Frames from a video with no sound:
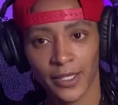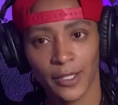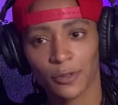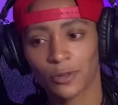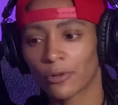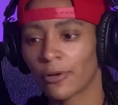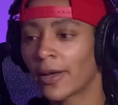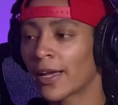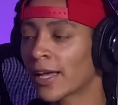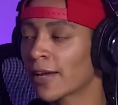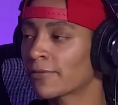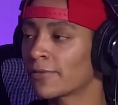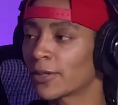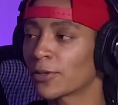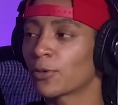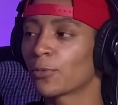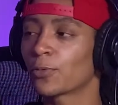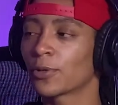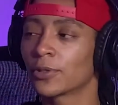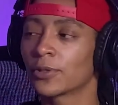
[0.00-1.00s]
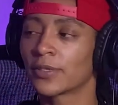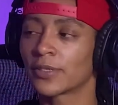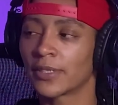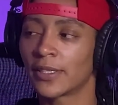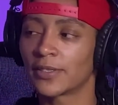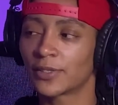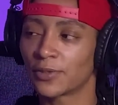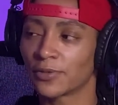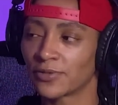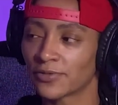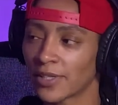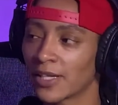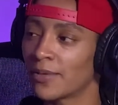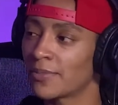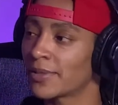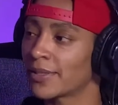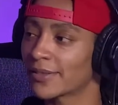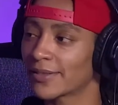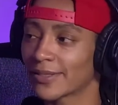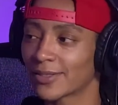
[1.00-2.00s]
So I have like a real sensitive
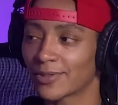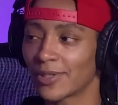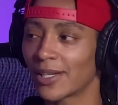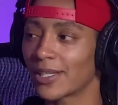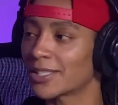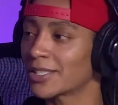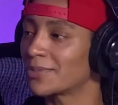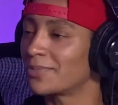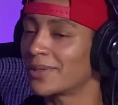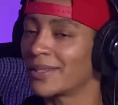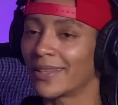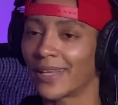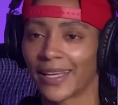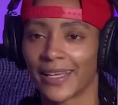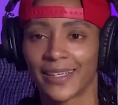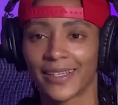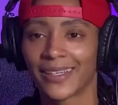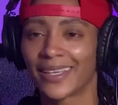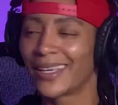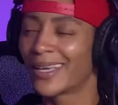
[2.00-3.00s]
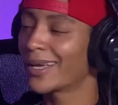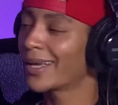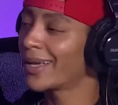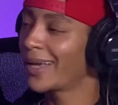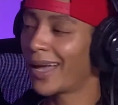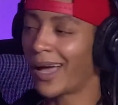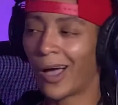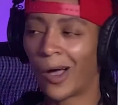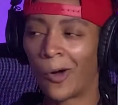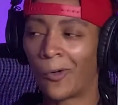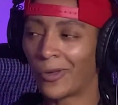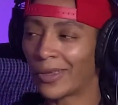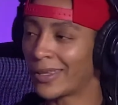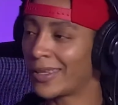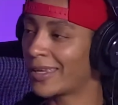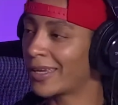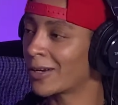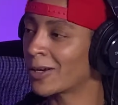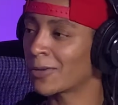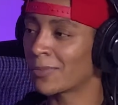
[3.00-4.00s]
stomach. So I just be like, I don't
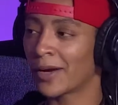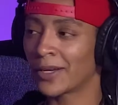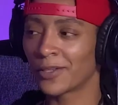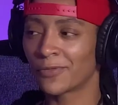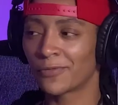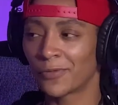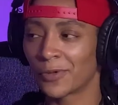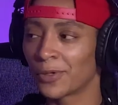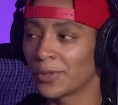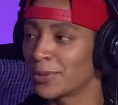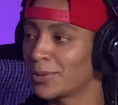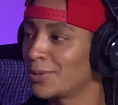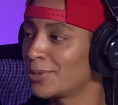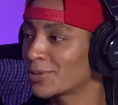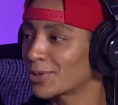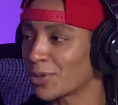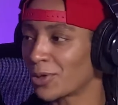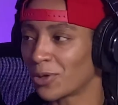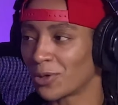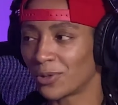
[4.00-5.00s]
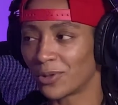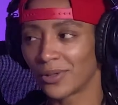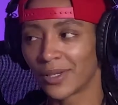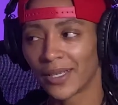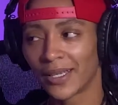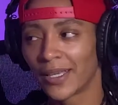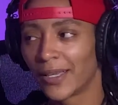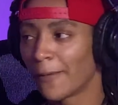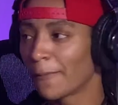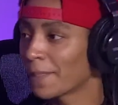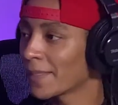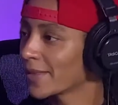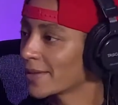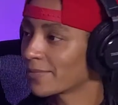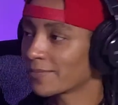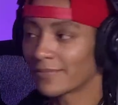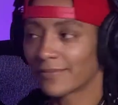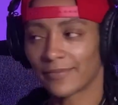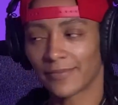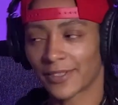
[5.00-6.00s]
eat everybody food. So
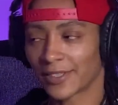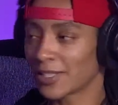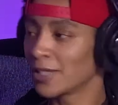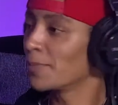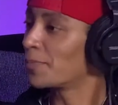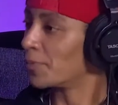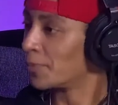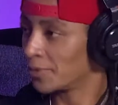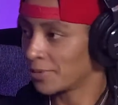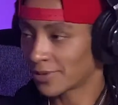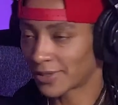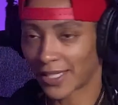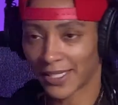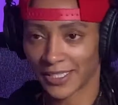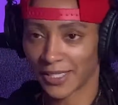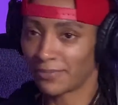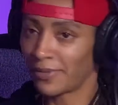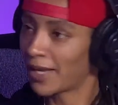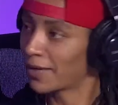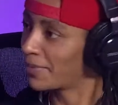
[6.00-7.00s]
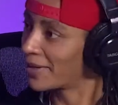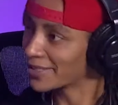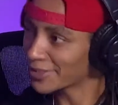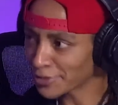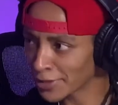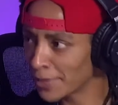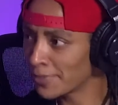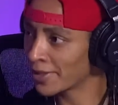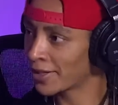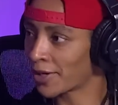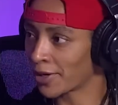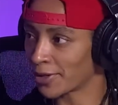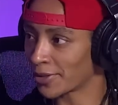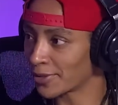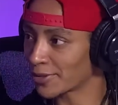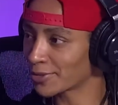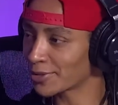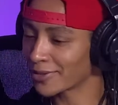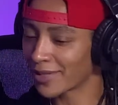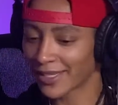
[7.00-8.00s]
simple, it's because it make my stomach
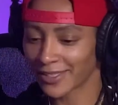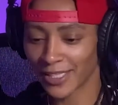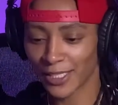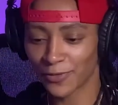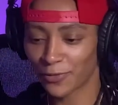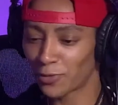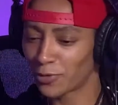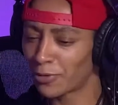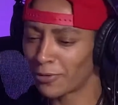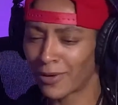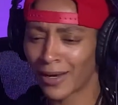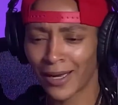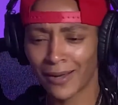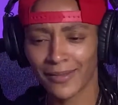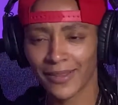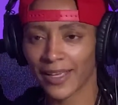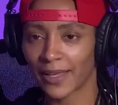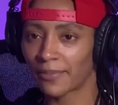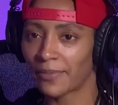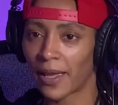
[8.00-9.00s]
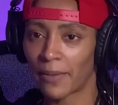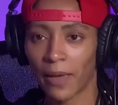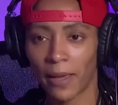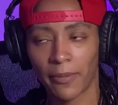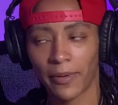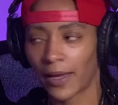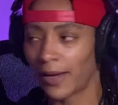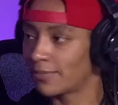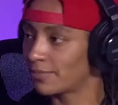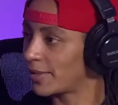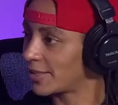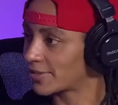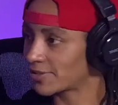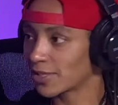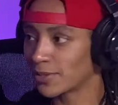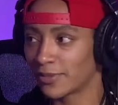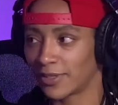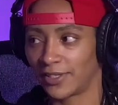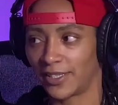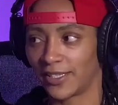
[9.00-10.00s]
hurt. So like just for a while, like man, maybe my
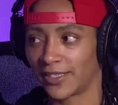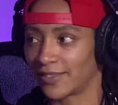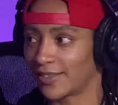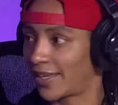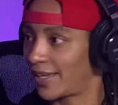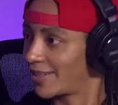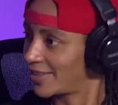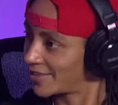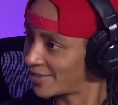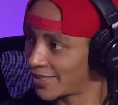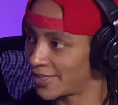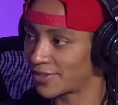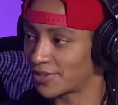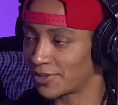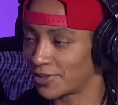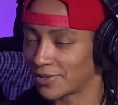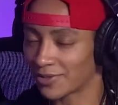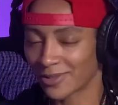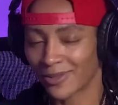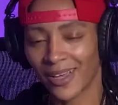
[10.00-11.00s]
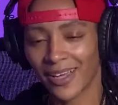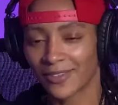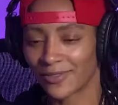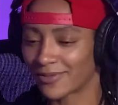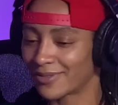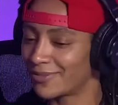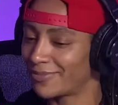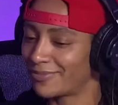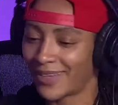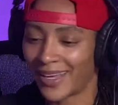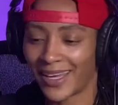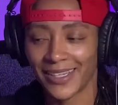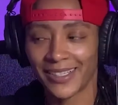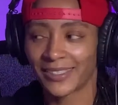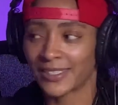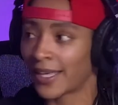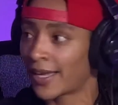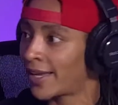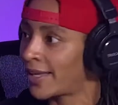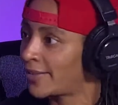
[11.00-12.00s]
stomach just like sensitive. So I
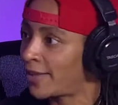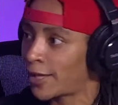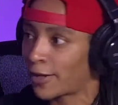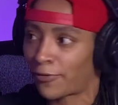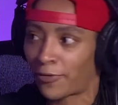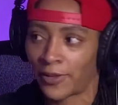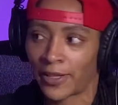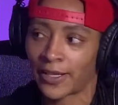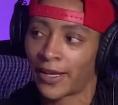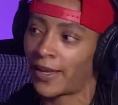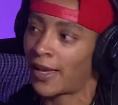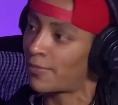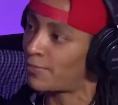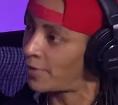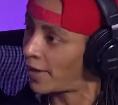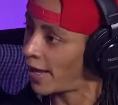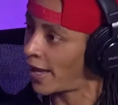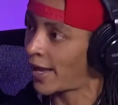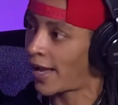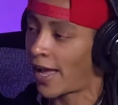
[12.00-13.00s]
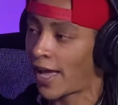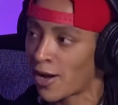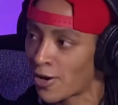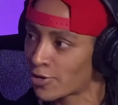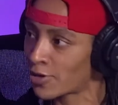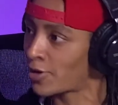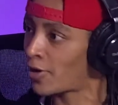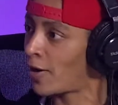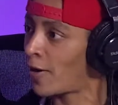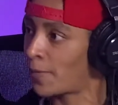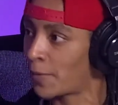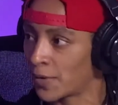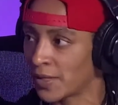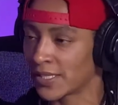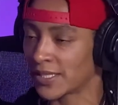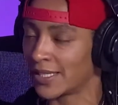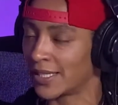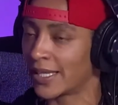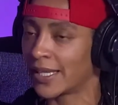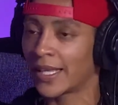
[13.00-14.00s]
just had like feel like I had bad alcohol
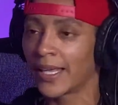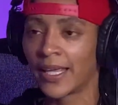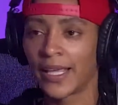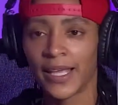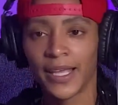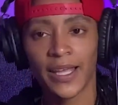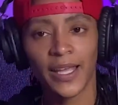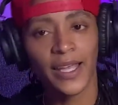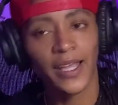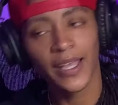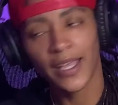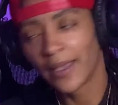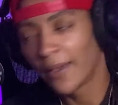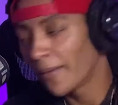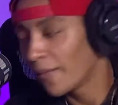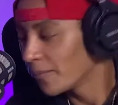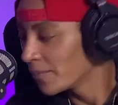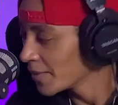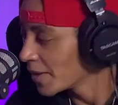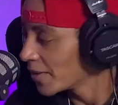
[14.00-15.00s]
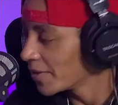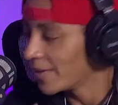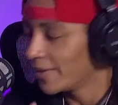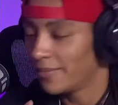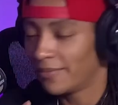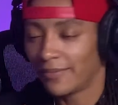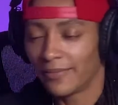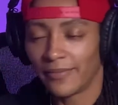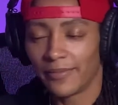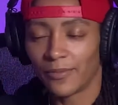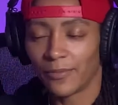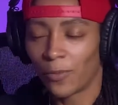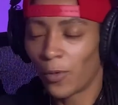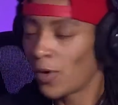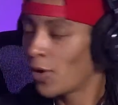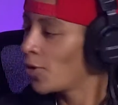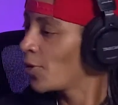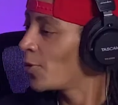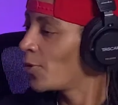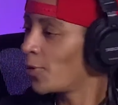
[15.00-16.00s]
poisoning.
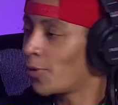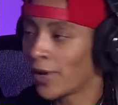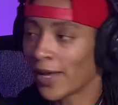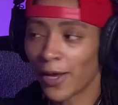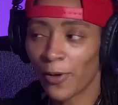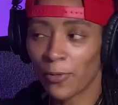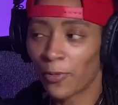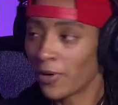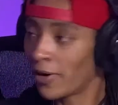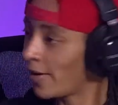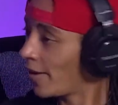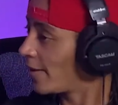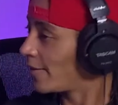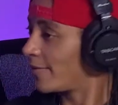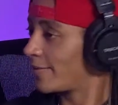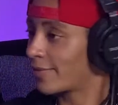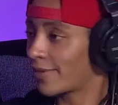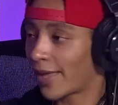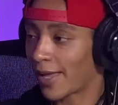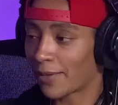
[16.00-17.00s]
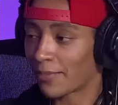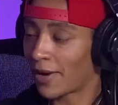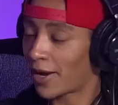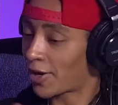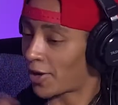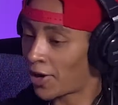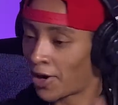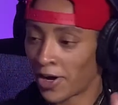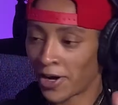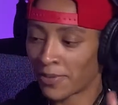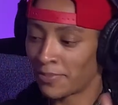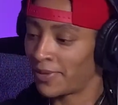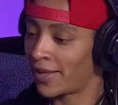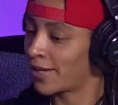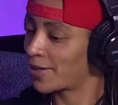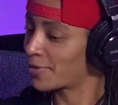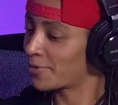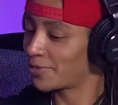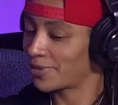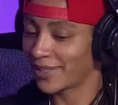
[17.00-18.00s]
Woo, it wasn't like my
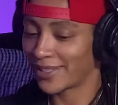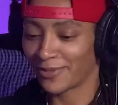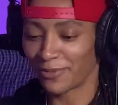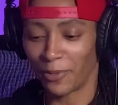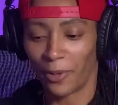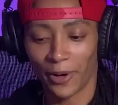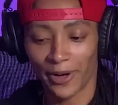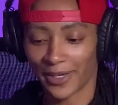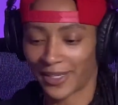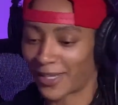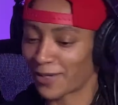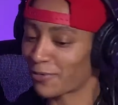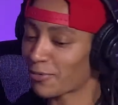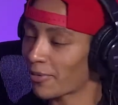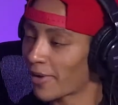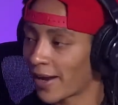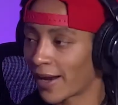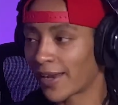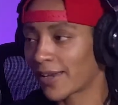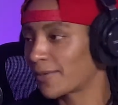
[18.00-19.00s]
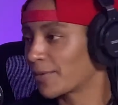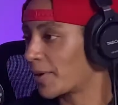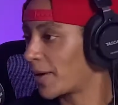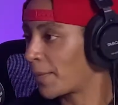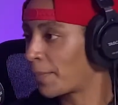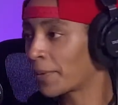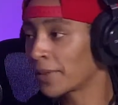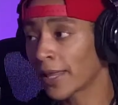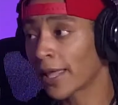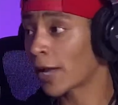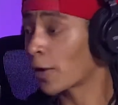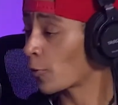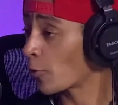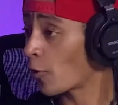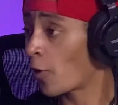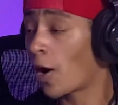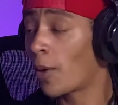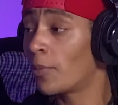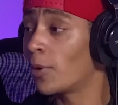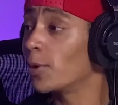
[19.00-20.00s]
gallbladder wasn't working right. The player
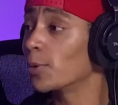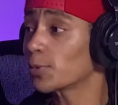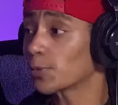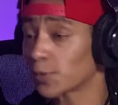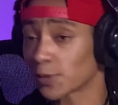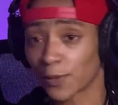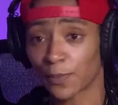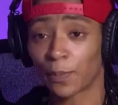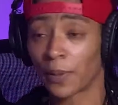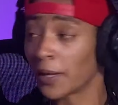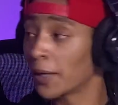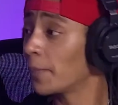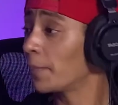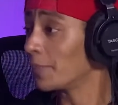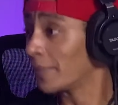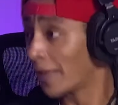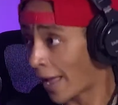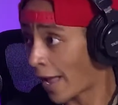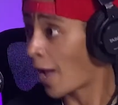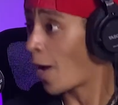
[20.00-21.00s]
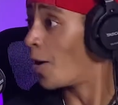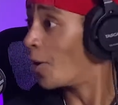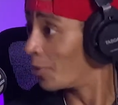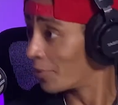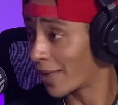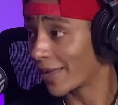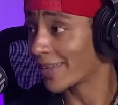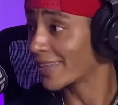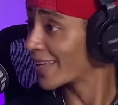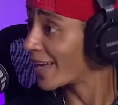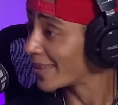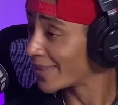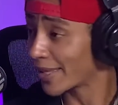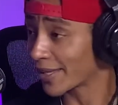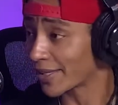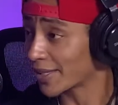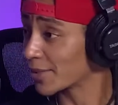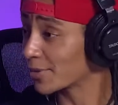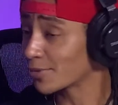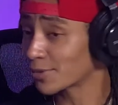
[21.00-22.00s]
almost was pimped down. Like it
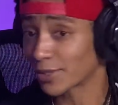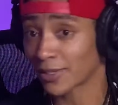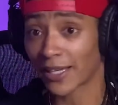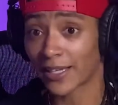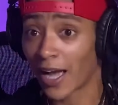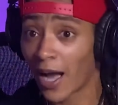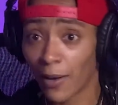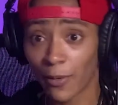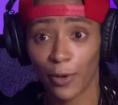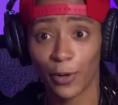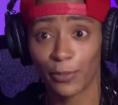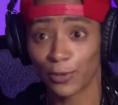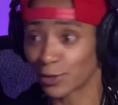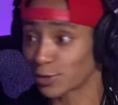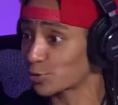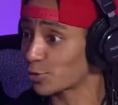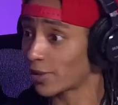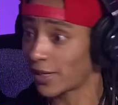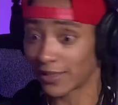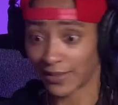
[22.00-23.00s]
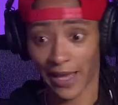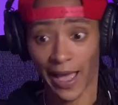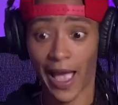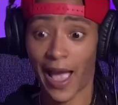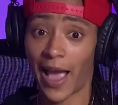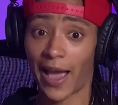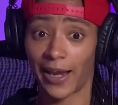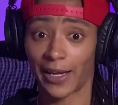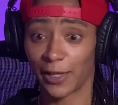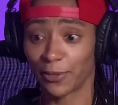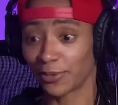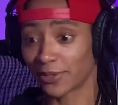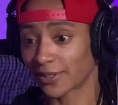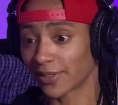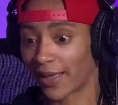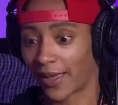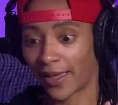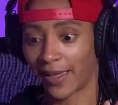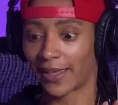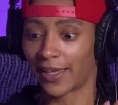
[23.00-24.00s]
was like I almost straight died. It was
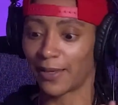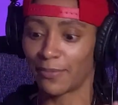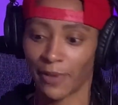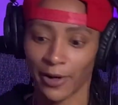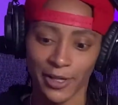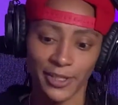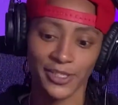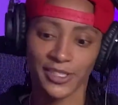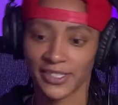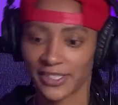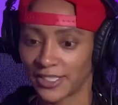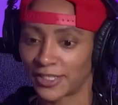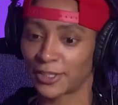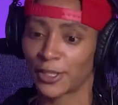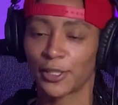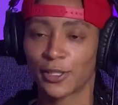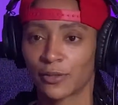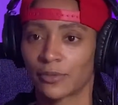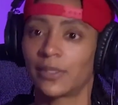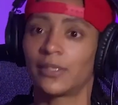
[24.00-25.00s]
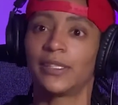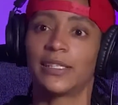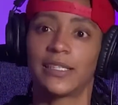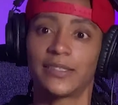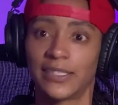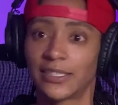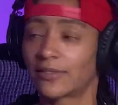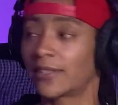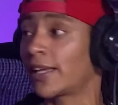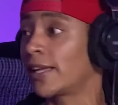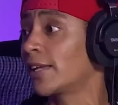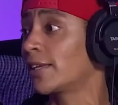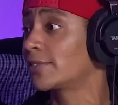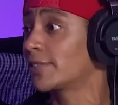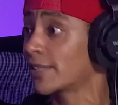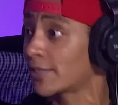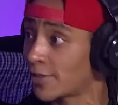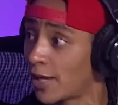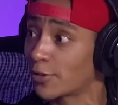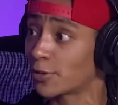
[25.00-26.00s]
like emergency surgery. You need to get this thing
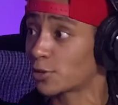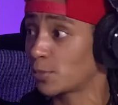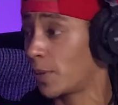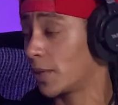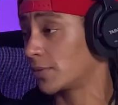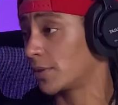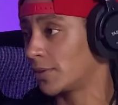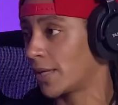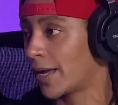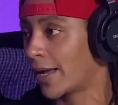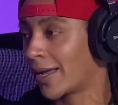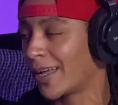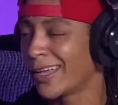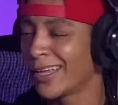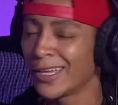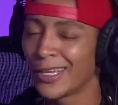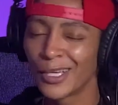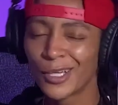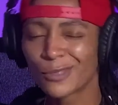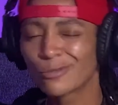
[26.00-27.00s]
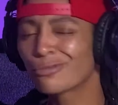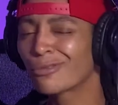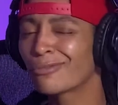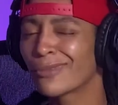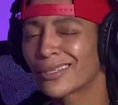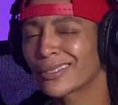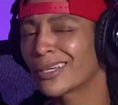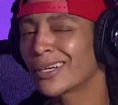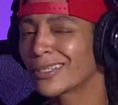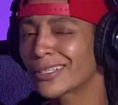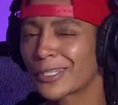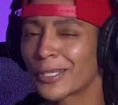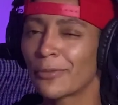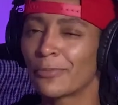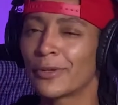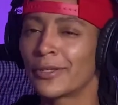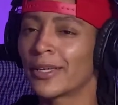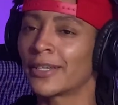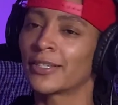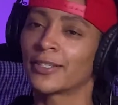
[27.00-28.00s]
taken out because you're about to die. So I'm like, no, it couldn't
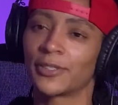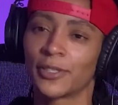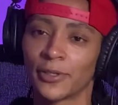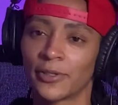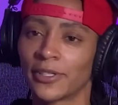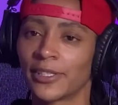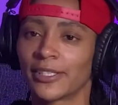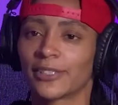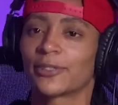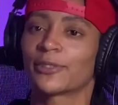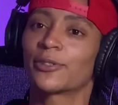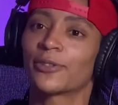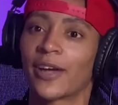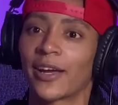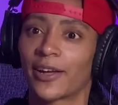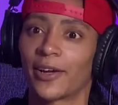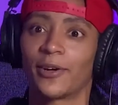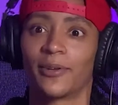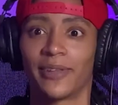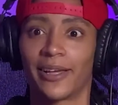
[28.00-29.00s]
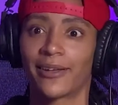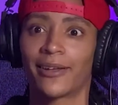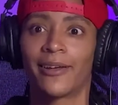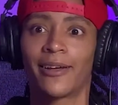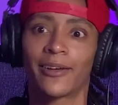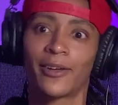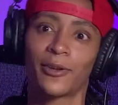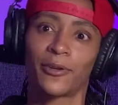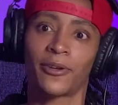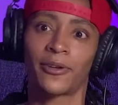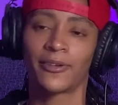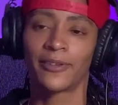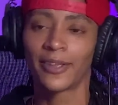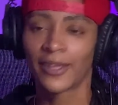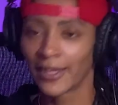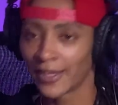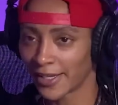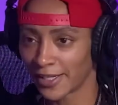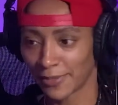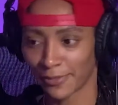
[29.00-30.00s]
be that serious. So here I go, like, oh, you know,
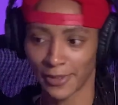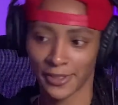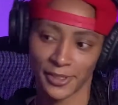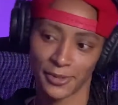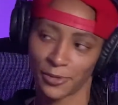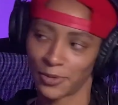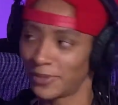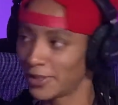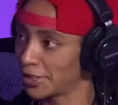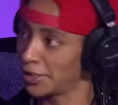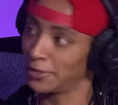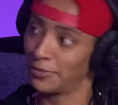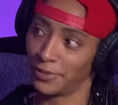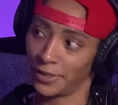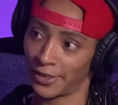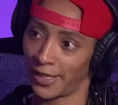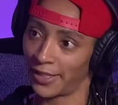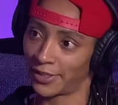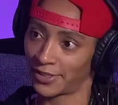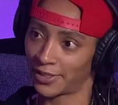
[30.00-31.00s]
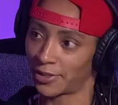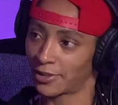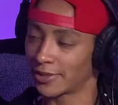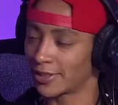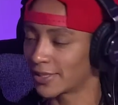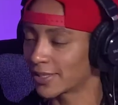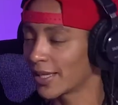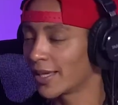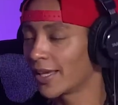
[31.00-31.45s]
in the emergency room, it couldn't be that serious.